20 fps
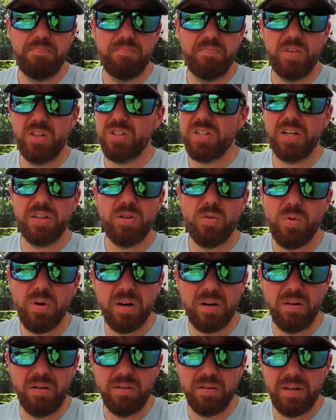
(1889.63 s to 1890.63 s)
There's nothing to
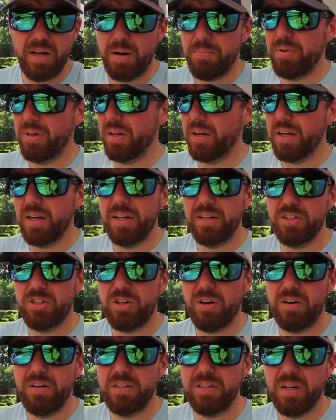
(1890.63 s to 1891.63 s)
work on. I plug it in and
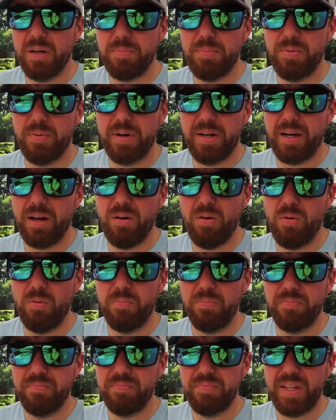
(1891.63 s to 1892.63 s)
charge it up when I get
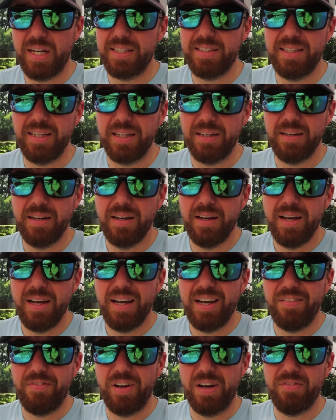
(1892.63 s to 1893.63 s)
home. That's it.
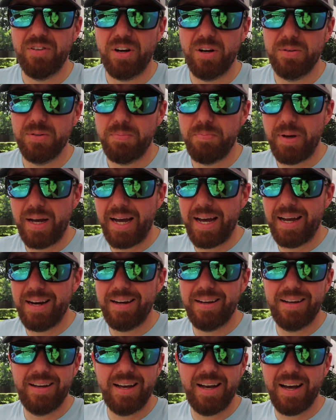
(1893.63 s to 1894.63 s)
If it ever goes bad,
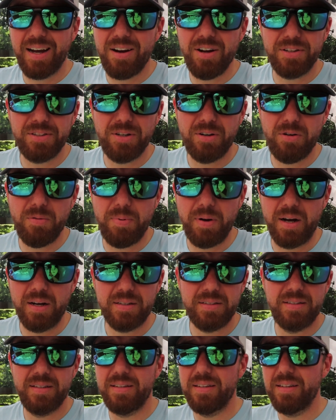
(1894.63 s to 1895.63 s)
I call Turtle
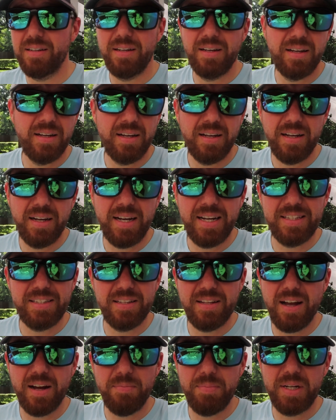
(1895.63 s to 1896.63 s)
Box.
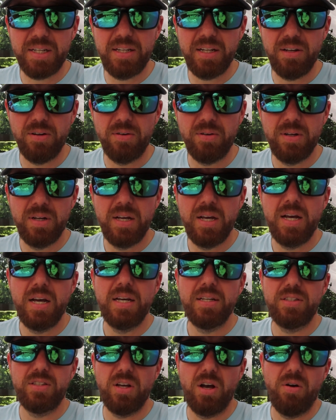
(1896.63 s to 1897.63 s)
It's not a big deal.
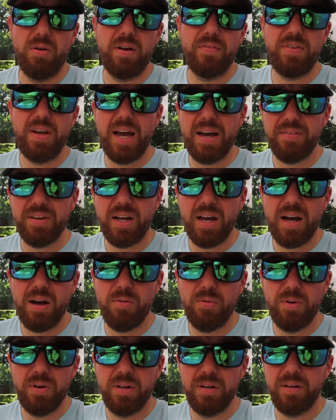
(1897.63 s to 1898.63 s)
So if you haven't
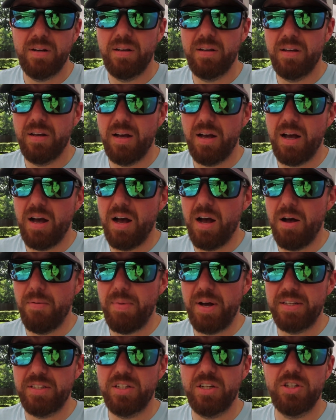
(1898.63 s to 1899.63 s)
got one,
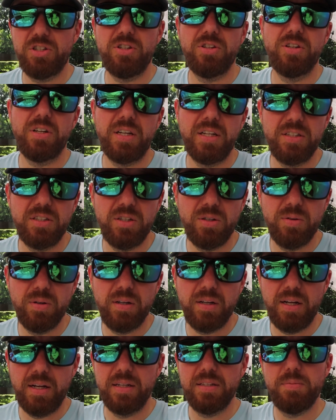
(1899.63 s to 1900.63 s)
I suggest you look into
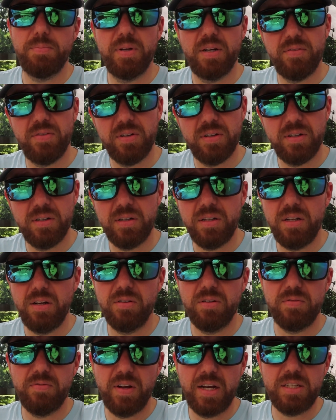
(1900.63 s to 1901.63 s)
it. It is a bit of a, you
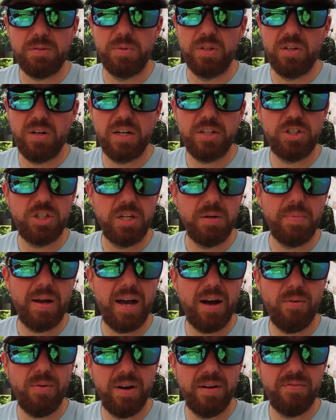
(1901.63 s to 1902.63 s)
know, investment. They're not cheap.
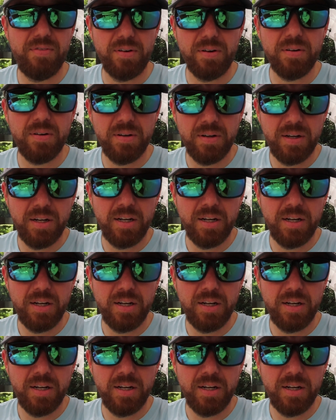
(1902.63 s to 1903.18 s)
However,